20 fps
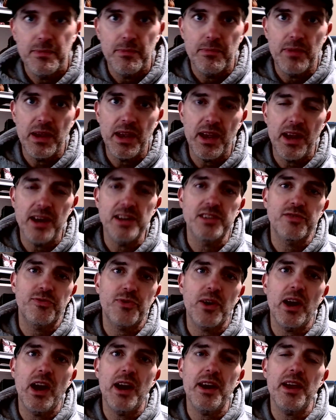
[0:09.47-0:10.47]
Man, it's
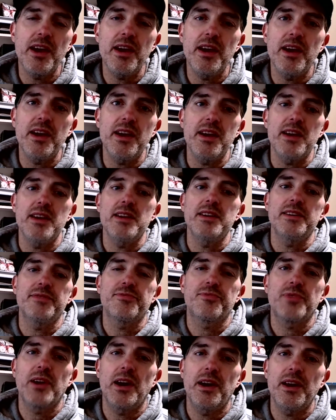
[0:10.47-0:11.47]
Friday.
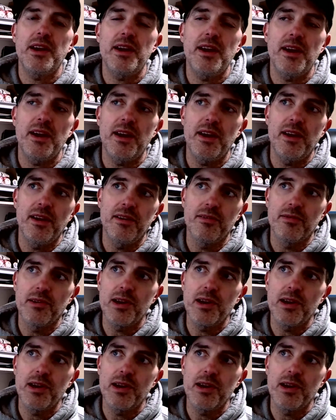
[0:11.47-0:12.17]
Friday,